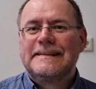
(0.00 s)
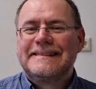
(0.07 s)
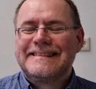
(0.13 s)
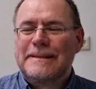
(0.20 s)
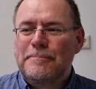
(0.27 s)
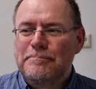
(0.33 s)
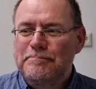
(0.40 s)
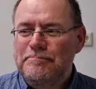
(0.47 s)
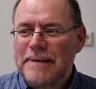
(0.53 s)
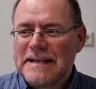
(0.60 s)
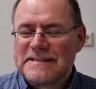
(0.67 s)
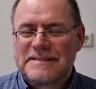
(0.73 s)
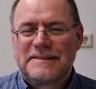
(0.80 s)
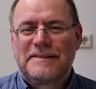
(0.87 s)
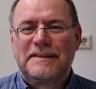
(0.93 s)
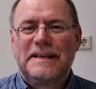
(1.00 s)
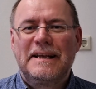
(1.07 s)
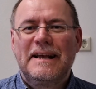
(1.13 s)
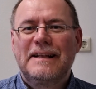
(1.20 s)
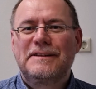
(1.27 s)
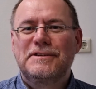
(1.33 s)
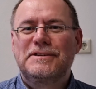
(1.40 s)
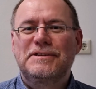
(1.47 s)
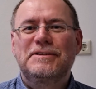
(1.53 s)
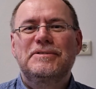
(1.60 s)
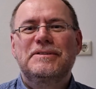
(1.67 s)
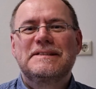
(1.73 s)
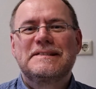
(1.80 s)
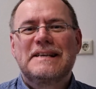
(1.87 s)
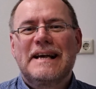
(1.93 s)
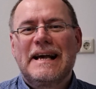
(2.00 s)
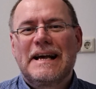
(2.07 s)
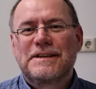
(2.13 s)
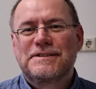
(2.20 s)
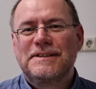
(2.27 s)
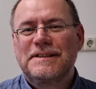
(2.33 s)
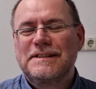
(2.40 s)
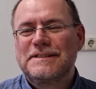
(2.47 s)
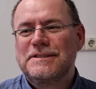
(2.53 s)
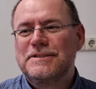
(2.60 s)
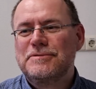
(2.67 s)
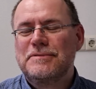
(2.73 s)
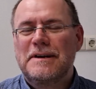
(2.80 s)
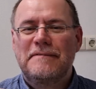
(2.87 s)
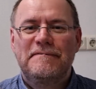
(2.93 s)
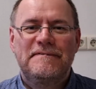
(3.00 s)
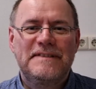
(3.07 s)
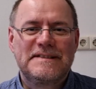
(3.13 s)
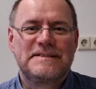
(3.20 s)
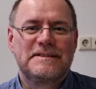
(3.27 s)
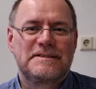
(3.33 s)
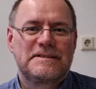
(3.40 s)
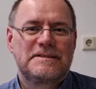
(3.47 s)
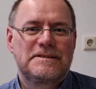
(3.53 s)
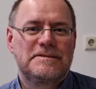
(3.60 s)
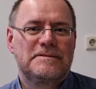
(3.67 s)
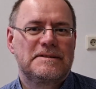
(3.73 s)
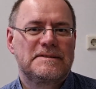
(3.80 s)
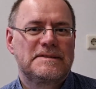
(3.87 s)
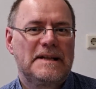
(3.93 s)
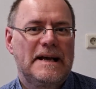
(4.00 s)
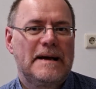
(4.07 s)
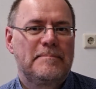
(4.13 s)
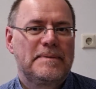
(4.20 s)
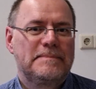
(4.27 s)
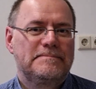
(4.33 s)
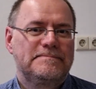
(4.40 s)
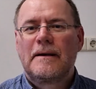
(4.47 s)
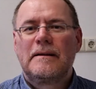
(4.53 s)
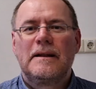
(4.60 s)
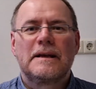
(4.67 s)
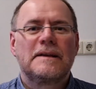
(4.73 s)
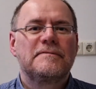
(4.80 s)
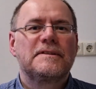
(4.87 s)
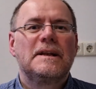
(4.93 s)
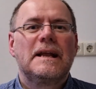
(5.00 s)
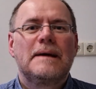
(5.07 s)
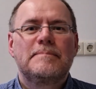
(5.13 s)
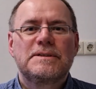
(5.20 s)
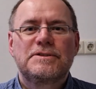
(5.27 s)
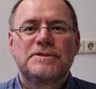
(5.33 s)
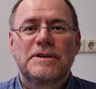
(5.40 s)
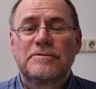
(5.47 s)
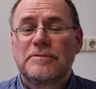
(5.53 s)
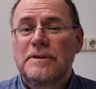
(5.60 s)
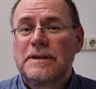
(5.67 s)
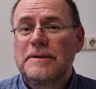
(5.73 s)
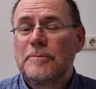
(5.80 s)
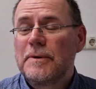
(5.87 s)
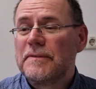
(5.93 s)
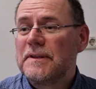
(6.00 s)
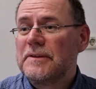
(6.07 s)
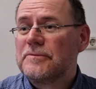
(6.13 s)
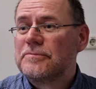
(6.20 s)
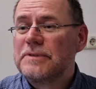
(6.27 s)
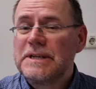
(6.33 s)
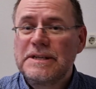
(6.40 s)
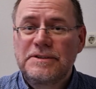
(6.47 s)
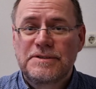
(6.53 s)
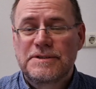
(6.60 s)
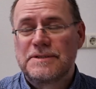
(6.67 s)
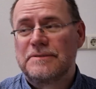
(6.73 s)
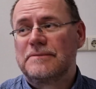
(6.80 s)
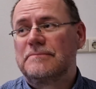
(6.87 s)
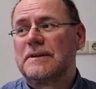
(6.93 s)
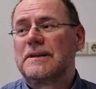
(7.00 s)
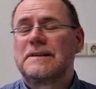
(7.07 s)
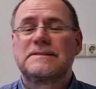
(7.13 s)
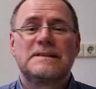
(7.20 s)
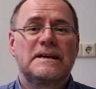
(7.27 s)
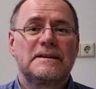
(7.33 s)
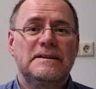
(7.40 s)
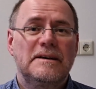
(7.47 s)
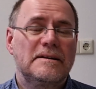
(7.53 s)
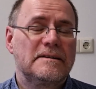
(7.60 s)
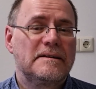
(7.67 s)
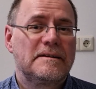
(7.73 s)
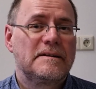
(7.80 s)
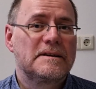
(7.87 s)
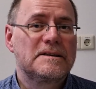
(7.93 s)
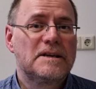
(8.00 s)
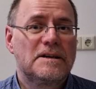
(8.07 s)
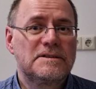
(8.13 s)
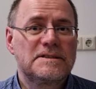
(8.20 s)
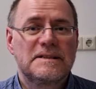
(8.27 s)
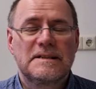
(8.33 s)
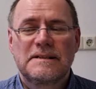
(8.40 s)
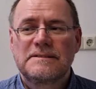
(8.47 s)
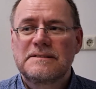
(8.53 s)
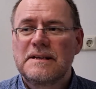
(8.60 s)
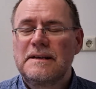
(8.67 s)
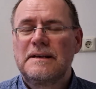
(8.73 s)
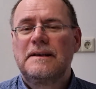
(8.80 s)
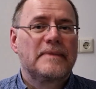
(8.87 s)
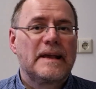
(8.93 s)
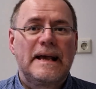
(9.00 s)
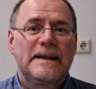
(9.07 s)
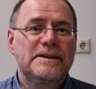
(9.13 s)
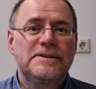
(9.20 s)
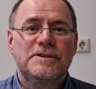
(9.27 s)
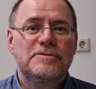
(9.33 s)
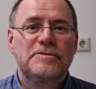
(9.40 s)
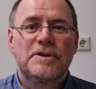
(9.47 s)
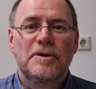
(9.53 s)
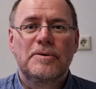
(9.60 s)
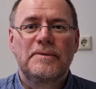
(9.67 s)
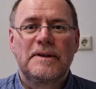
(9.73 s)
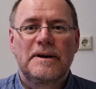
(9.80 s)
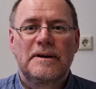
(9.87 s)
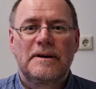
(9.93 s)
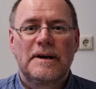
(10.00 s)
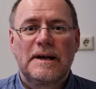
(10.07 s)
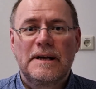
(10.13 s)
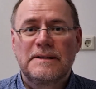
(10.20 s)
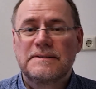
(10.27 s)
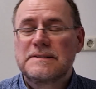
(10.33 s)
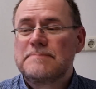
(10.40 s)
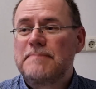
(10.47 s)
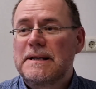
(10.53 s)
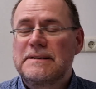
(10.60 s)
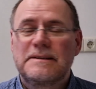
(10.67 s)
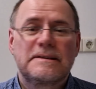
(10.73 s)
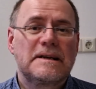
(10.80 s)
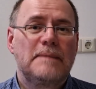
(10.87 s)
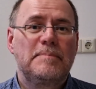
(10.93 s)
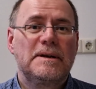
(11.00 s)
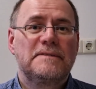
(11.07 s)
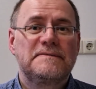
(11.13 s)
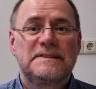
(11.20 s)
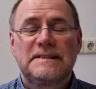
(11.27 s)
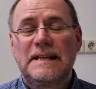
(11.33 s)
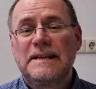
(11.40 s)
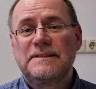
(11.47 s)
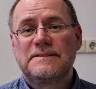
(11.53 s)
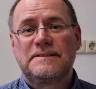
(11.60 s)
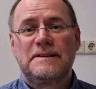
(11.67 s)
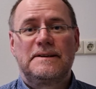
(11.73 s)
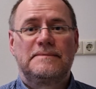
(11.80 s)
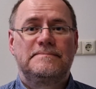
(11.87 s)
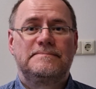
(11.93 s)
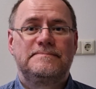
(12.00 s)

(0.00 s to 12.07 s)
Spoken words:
the best thing to do is actually to do a visit to this lab. Like if the lab is generally within reach, so not exactly on another continent, can you go there and spend a couple of days there?